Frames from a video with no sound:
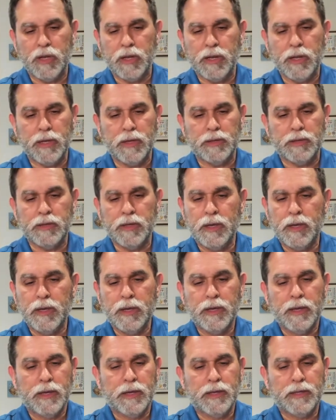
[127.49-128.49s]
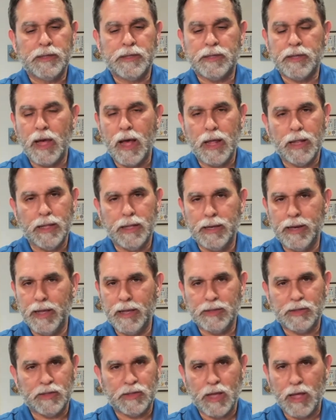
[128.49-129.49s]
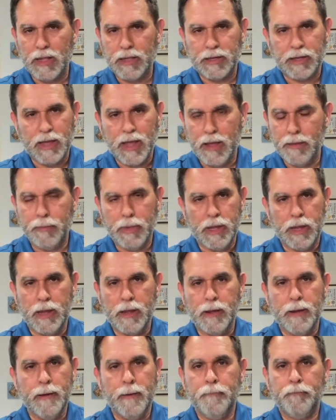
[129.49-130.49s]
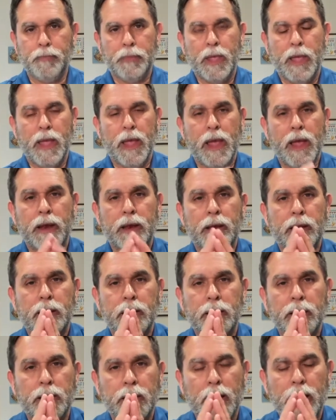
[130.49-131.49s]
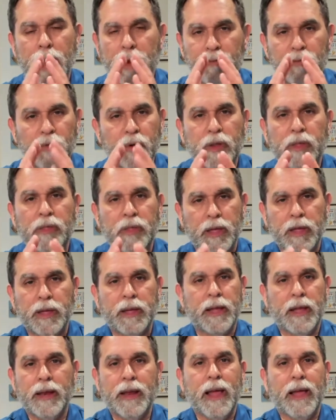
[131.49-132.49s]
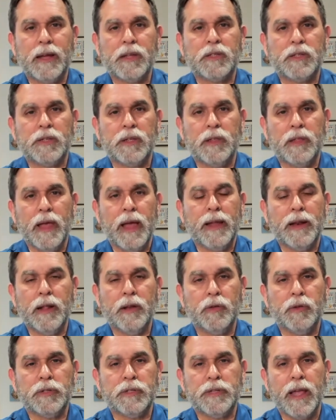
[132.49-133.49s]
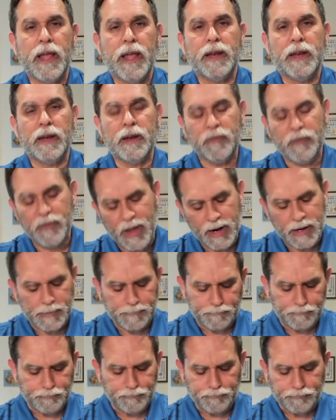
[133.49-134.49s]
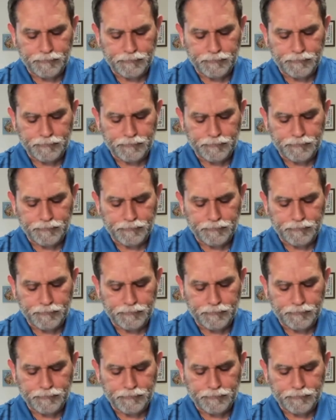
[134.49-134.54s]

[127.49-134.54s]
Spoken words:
It is solid as solid can be, and everything connects to that understanding. In fact,